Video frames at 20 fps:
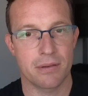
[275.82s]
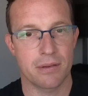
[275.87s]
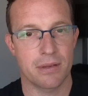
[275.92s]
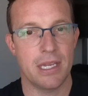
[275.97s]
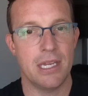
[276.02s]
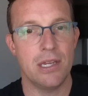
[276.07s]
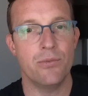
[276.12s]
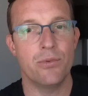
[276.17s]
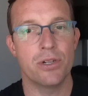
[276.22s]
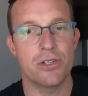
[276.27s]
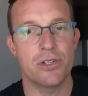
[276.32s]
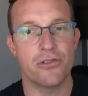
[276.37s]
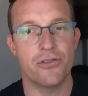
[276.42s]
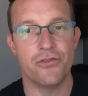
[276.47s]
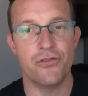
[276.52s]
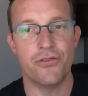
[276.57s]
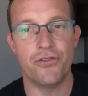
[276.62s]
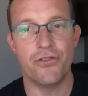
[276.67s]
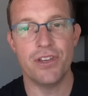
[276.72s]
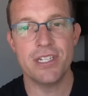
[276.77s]
He was
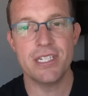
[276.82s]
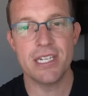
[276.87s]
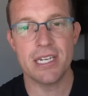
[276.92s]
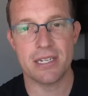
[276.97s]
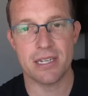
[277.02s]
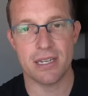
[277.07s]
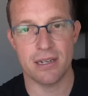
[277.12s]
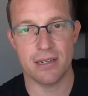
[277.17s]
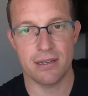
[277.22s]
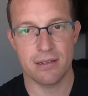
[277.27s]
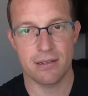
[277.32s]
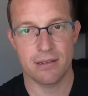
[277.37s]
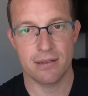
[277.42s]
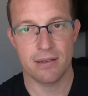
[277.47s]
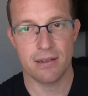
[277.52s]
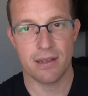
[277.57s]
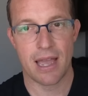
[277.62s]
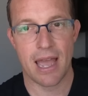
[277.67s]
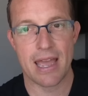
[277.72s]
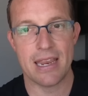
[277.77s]
visited
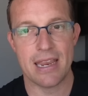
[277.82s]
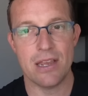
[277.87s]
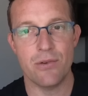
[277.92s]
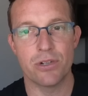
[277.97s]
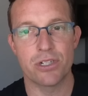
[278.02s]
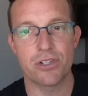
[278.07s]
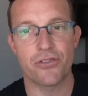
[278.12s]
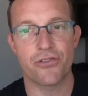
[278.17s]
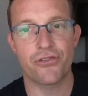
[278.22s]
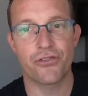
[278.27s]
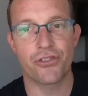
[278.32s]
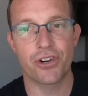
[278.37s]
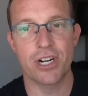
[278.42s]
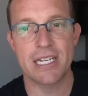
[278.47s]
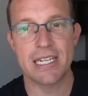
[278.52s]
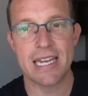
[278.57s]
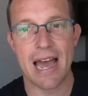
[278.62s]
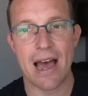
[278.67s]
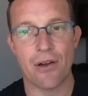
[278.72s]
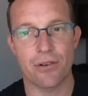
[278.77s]
and he was
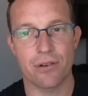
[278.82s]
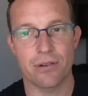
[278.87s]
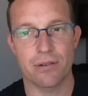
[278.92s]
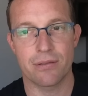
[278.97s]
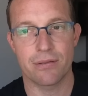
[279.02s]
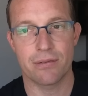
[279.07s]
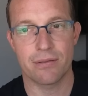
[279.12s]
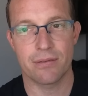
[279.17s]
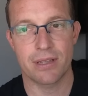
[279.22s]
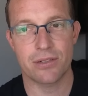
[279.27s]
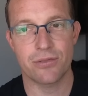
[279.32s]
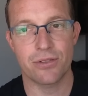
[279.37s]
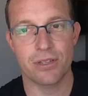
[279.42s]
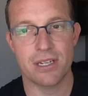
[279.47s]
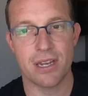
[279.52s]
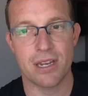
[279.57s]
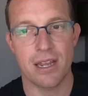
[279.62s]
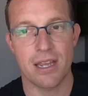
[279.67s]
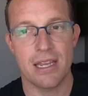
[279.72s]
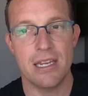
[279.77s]
freaked out. That's what they
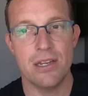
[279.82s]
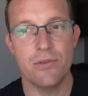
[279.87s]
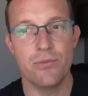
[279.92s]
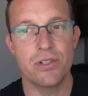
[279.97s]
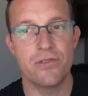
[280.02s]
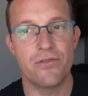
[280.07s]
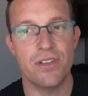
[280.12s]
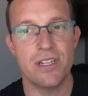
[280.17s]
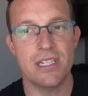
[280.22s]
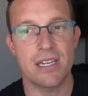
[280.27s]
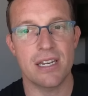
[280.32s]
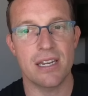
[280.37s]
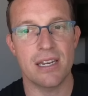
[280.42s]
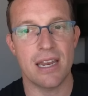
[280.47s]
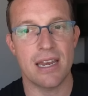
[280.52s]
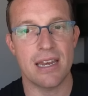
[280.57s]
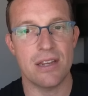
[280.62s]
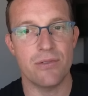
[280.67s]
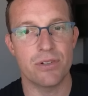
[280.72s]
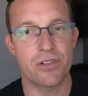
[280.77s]
said. He was visited
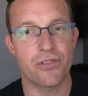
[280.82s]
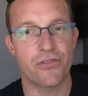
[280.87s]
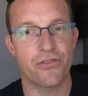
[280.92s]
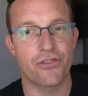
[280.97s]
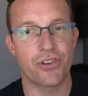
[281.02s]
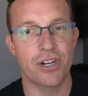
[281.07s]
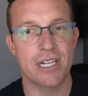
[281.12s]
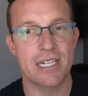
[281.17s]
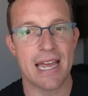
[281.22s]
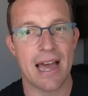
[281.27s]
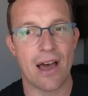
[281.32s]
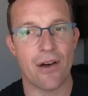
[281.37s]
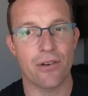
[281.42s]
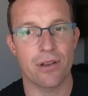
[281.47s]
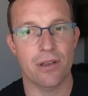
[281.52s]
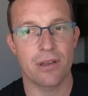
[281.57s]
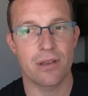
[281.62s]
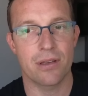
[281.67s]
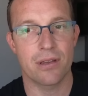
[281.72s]
and he was freaked out.